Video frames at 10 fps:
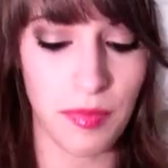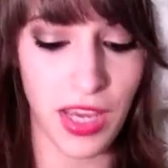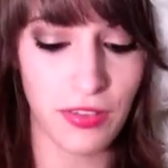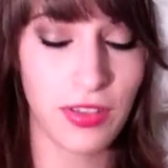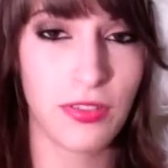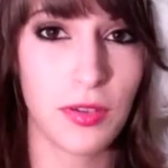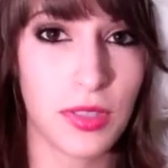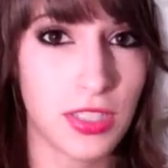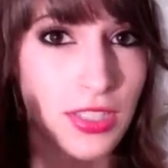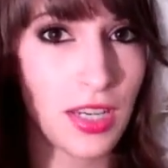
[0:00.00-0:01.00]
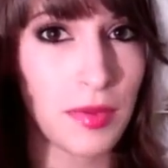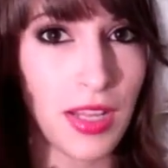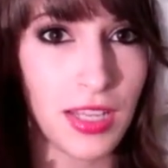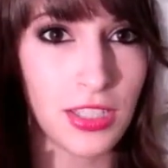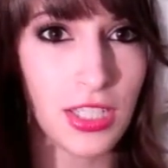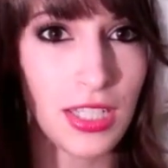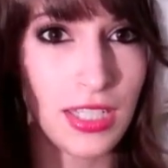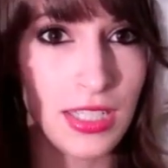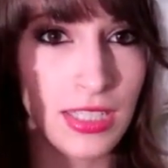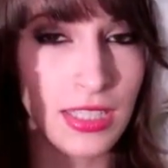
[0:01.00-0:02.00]
My favorite winter nail polish
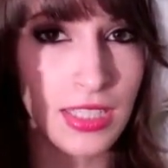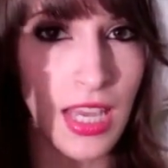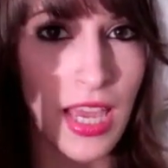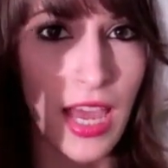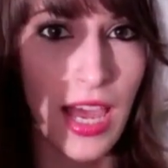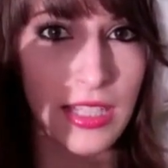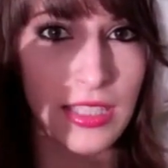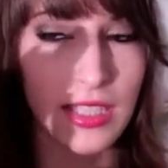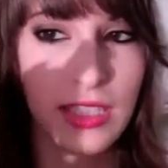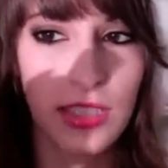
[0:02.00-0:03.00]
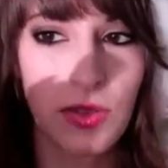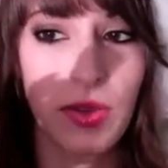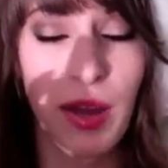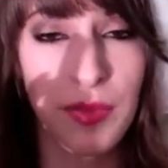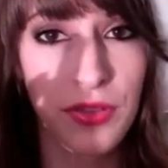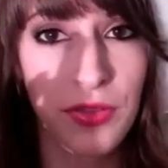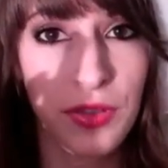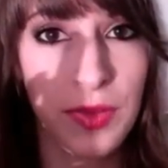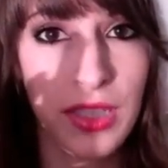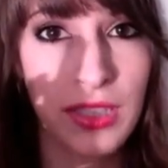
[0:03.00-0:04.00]
is Essie's Wrapped in
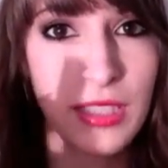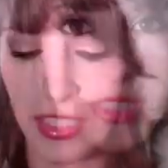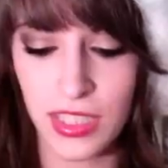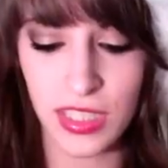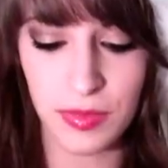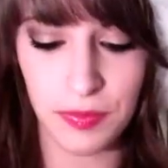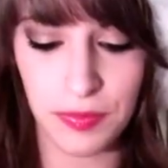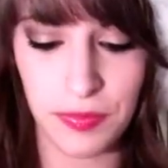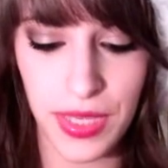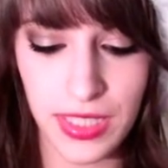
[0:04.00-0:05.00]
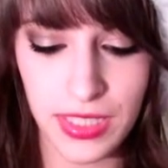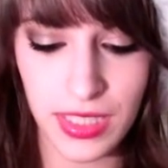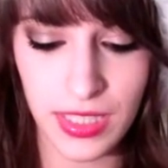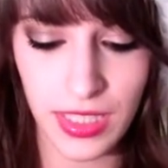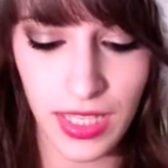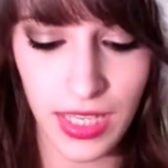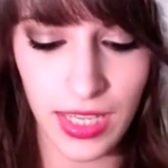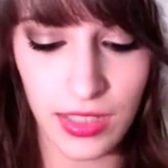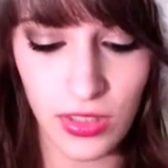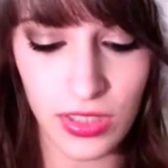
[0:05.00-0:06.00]
Rubies.
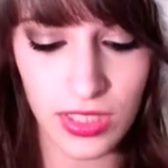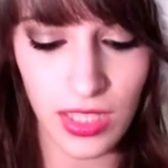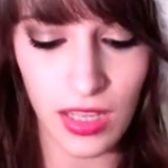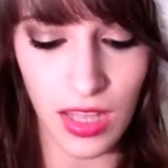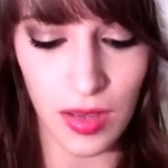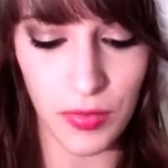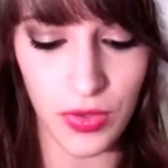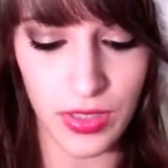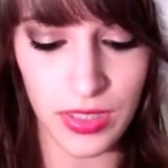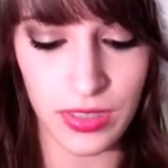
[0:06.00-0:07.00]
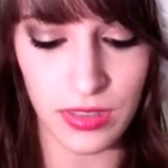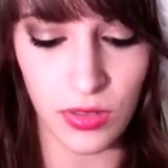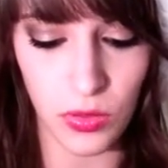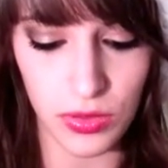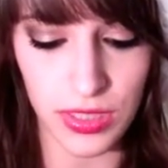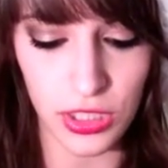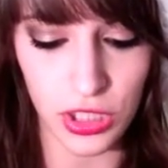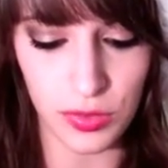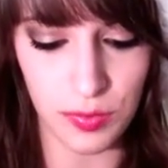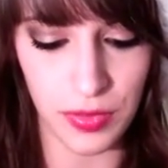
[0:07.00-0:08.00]
Basically, it looks a lot more
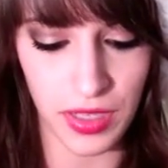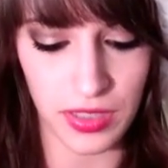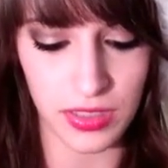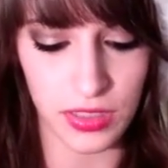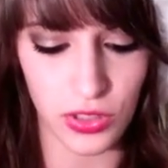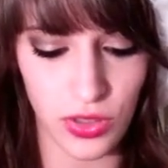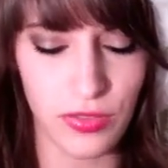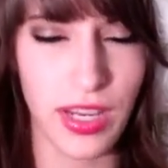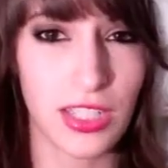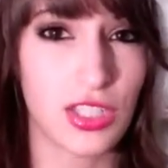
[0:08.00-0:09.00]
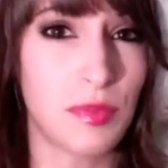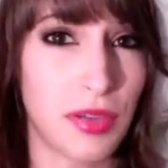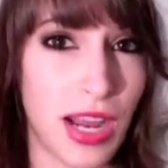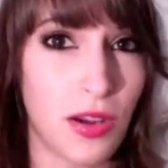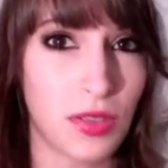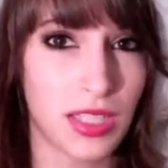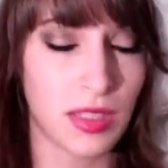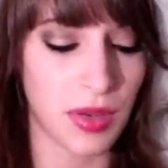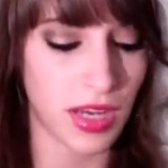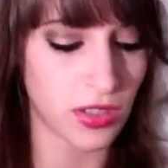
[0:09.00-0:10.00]
goldish and sort of actually brown
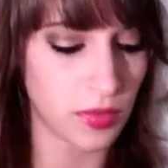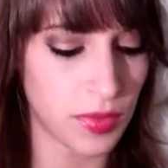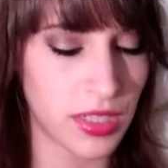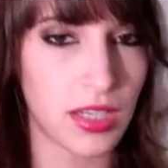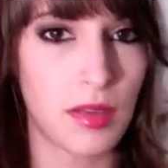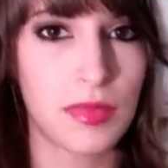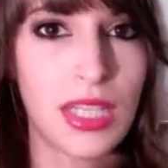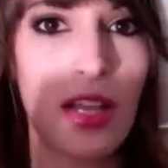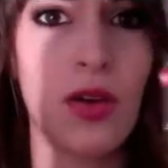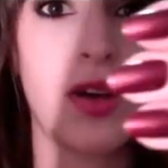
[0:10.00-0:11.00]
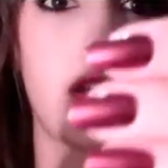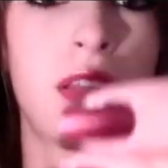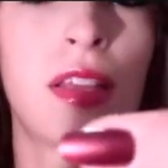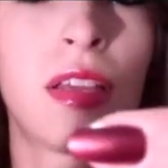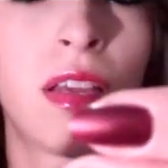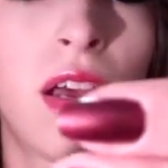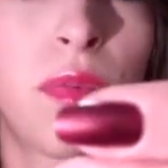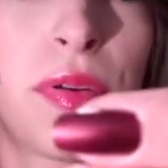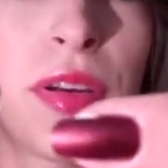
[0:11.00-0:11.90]
in the bottle, but it comes out a